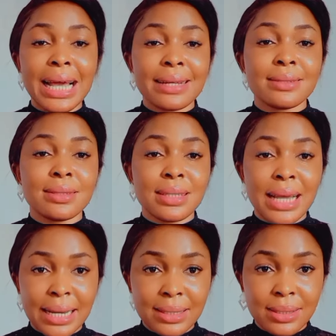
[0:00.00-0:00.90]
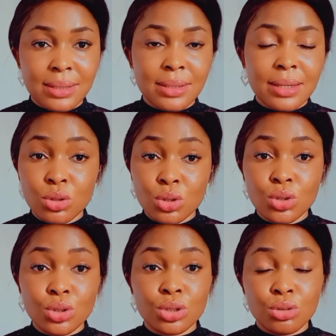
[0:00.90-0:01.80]
at night. Don't
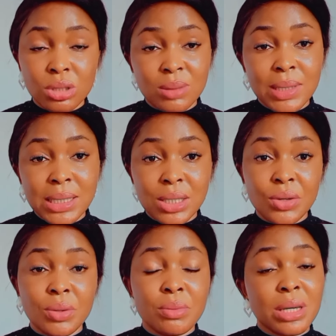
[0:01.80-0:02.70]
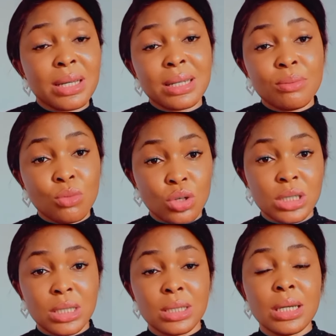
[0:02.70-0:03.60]
use your treatment serum in the
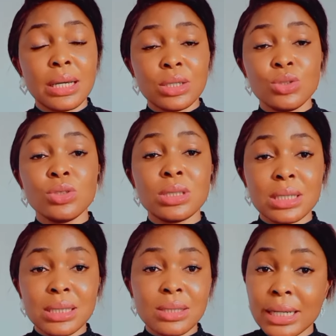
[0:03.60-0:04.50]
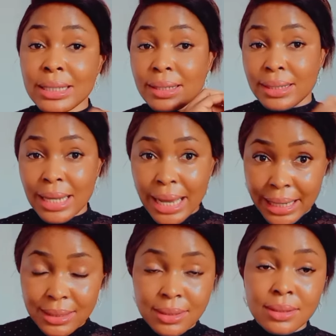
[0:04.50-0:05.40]
morning. Use it in the
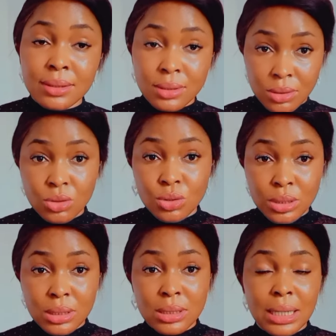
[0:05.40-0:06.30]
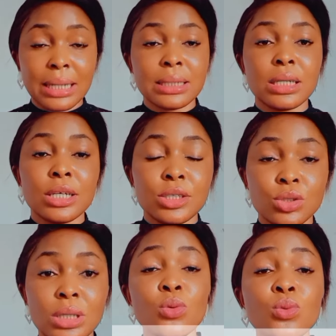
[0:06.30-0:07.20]
night. You understand?
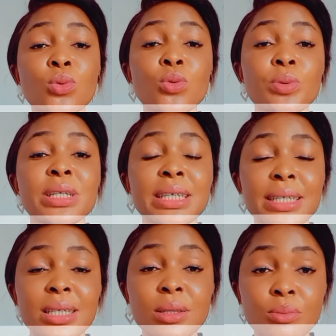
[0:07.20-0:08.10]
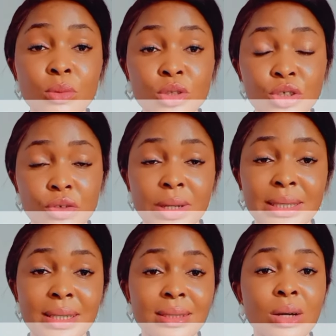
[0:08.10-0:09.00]
So we will be needing
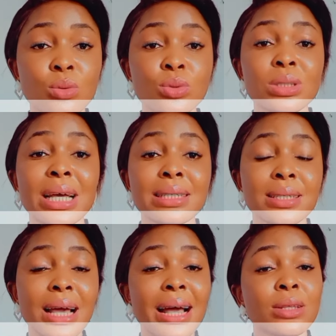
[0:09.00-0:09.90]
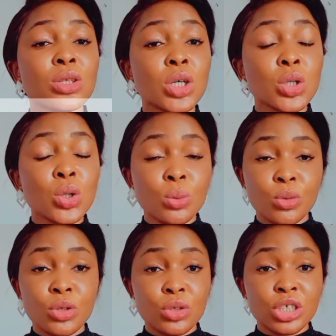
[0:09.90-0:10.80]
moisturizers that are
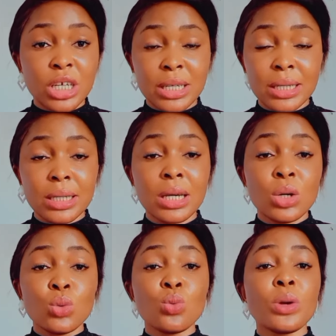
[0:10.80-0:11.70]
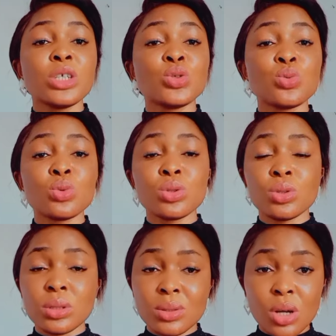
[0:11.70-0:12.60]
non-comedogenic, which
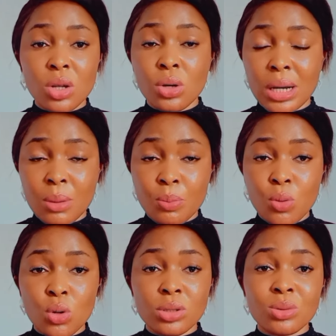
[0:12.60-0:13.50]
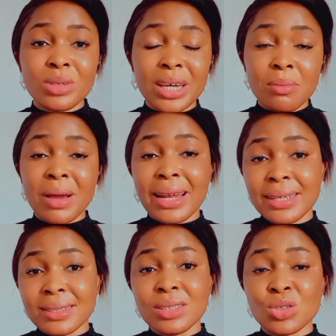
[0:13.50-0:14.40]
wouldn't clog our pores, hereby
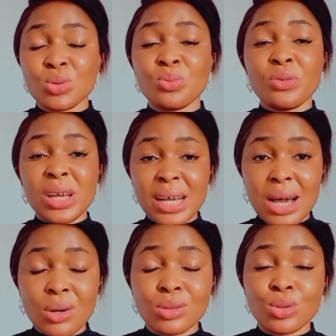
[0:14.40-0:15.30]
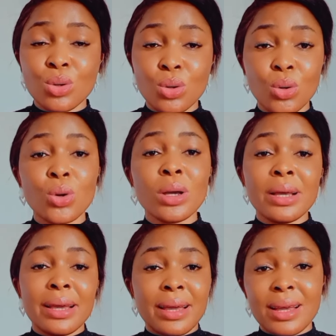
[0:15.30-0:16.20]
leading to breakout or
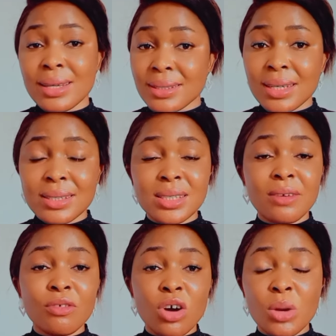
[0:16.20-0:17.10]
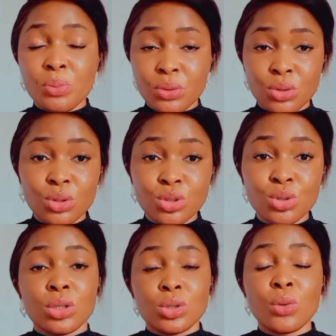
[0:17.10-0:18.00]
excessive oil
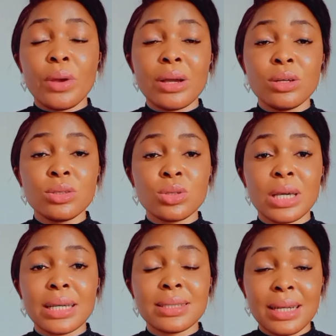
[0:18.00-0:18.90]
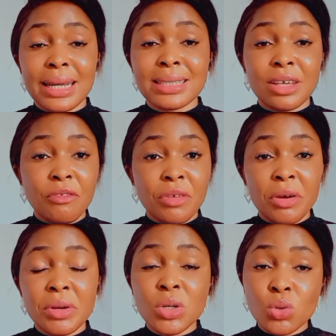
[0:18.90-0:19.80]
production. So we're going to select a
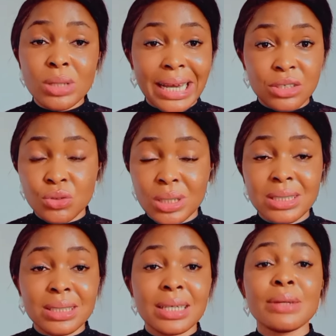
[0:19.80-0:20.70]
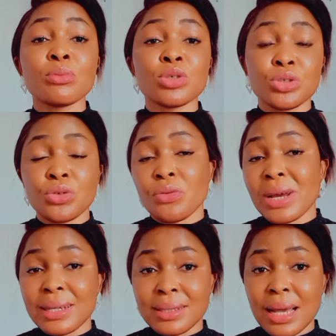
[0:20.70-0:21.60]
very good hydrating
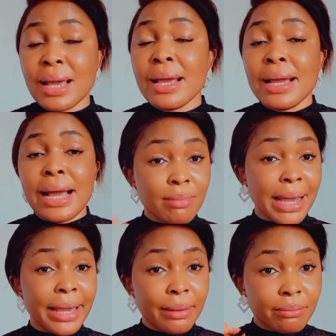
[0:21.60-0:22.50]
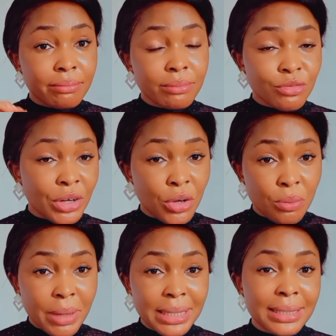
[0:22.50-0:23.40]
moisturizer. My
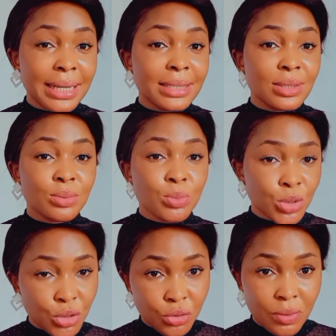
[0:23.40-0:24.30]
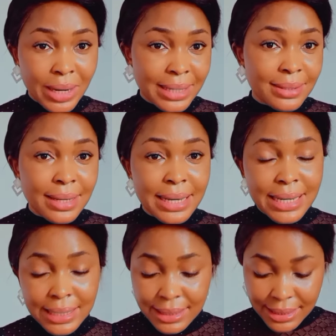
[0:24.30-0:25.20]
recommended moisturizer
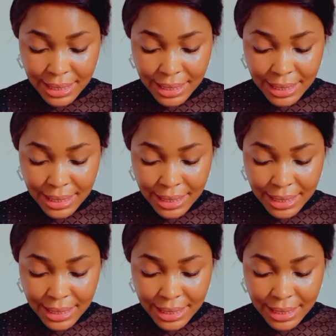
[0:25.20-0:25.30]
is